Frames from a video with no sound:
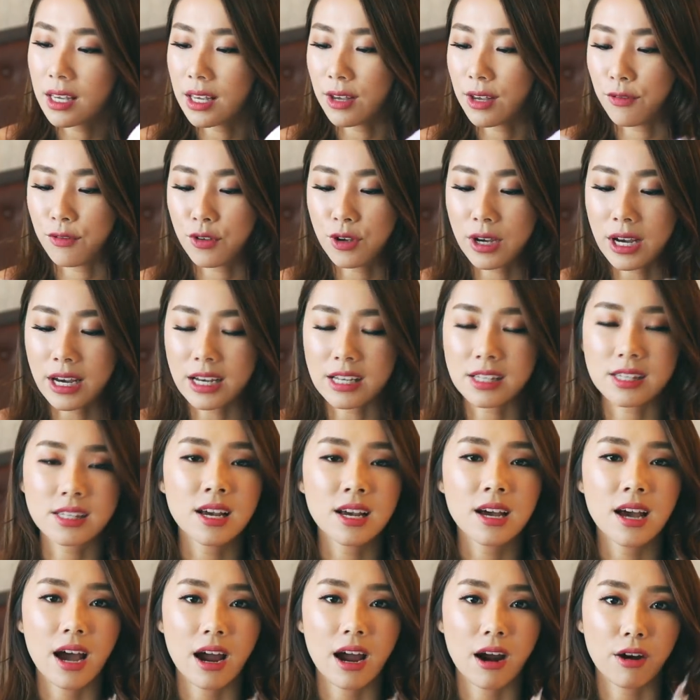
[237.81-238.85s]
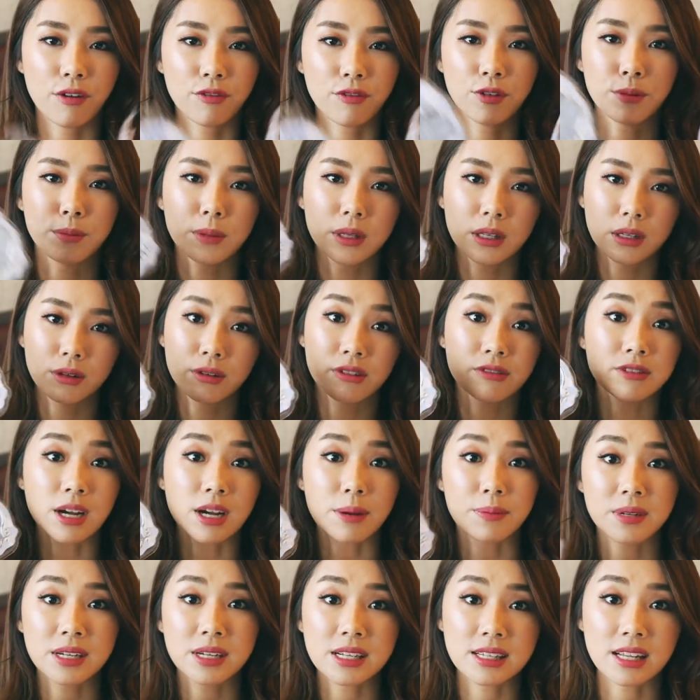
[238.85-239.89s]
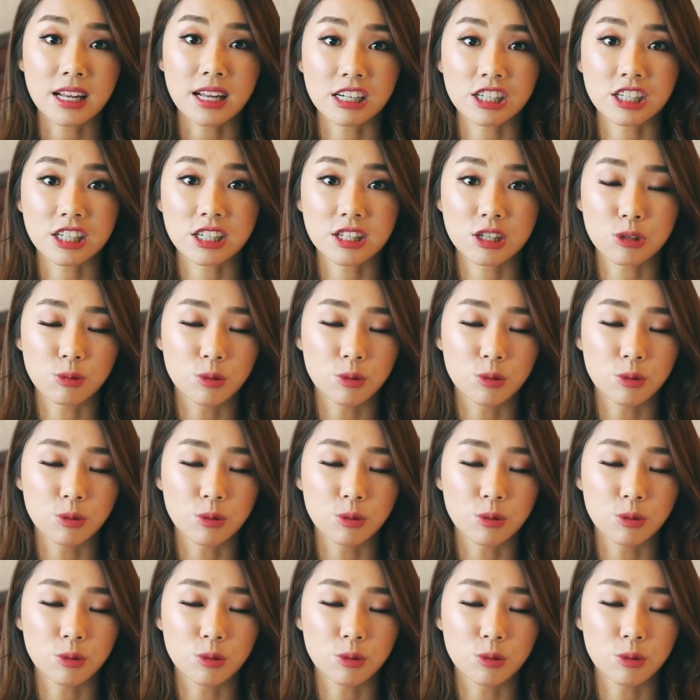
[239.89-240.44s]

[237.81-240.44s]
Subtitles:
If you guys are familiar with Japanese lashes, you